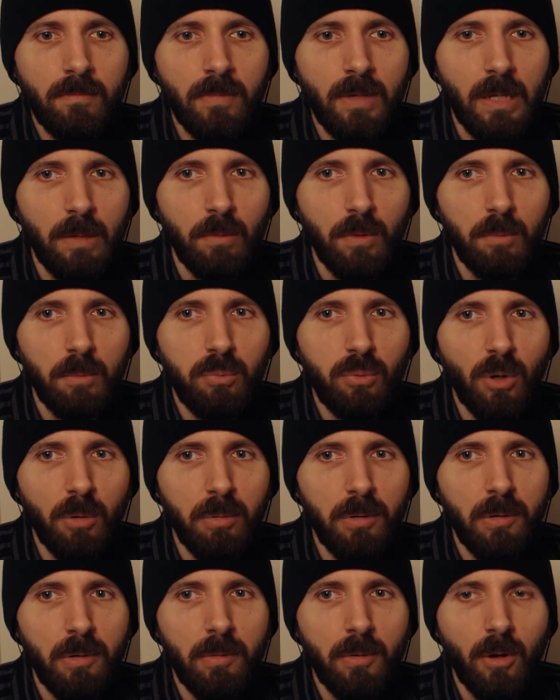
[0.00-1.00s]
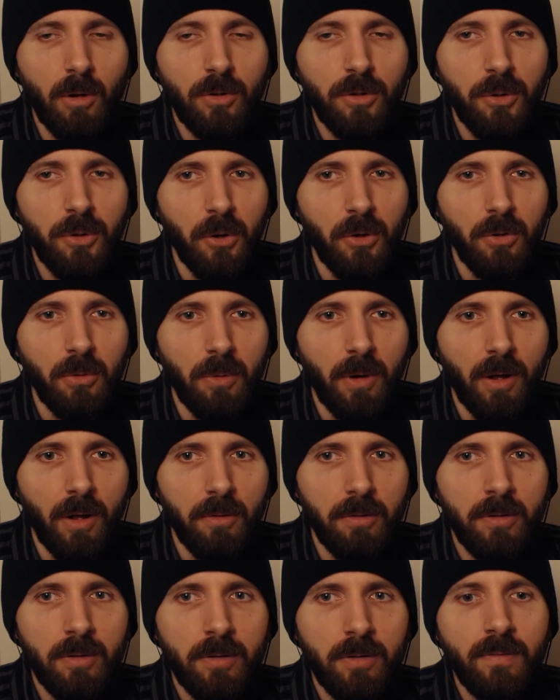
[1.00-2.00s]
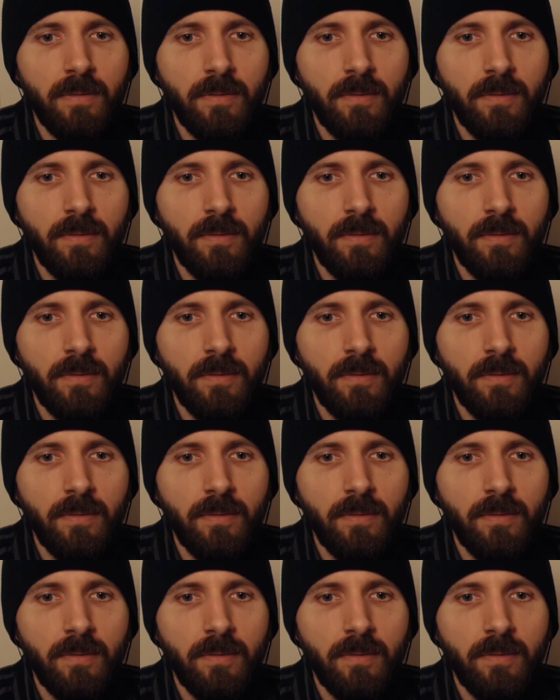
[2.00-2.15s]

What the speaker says: He will probably not turn around.